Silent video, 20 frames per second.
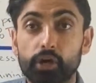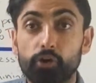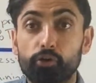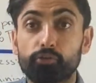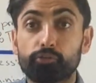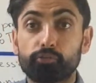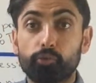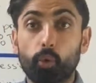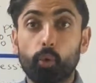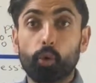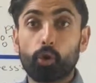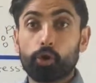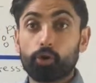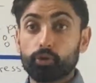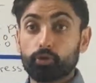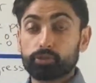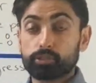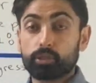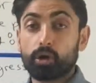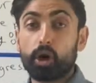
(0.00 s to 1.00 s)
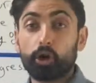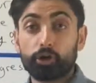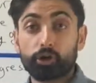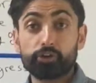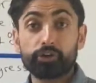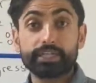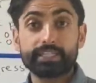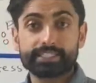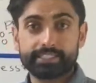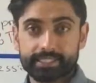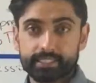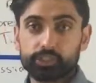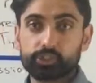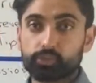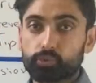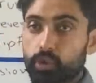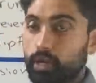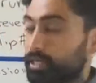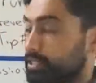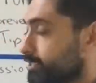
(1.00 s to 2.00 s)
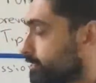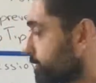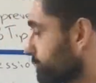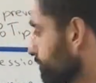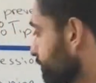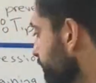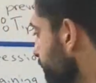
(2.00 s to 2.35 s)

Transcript: for those longer distance runs.